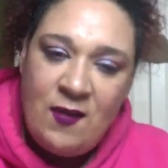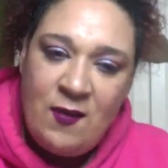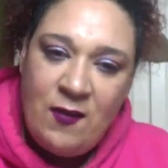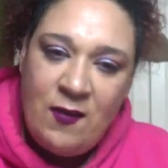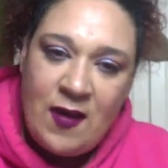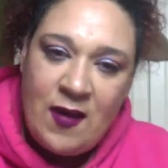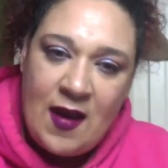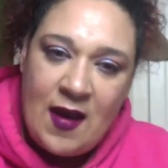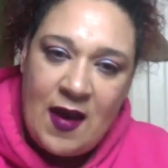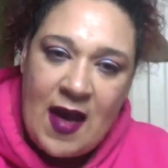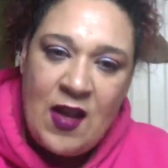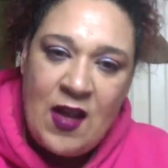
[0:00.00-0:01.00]
It's like,
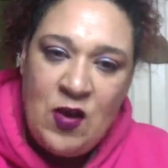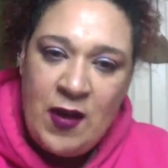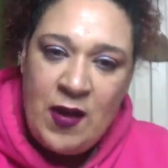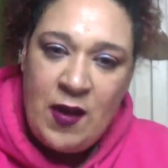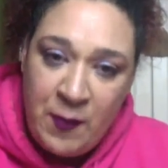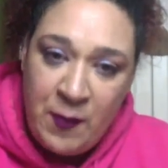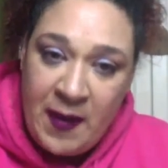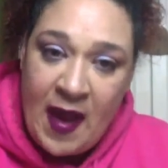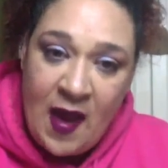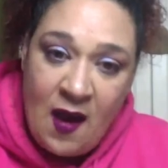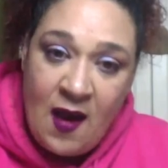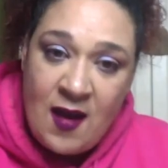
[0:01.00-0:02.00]
how do you
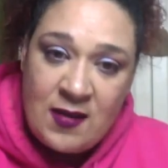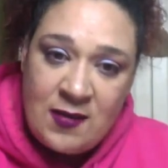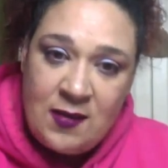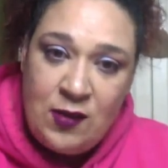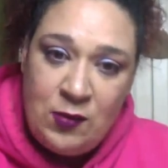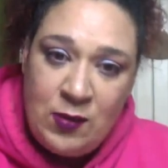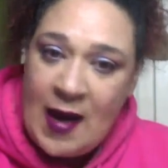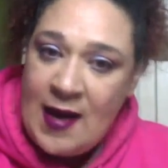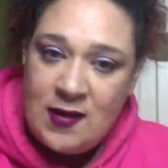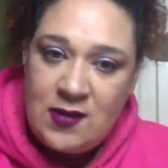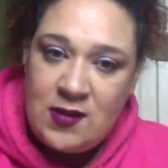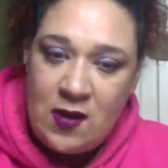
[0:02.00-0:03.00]
get from chaos?
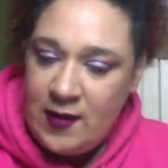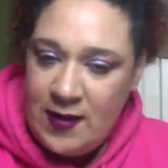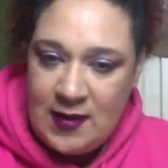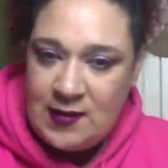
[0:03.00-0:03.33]
You got to